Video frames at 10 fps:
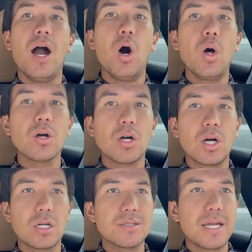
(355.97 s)
all
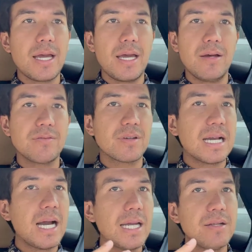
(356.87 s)
cars to have
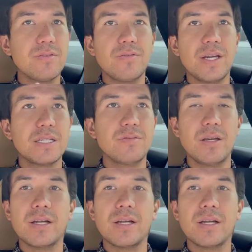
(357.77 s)
kind of effectively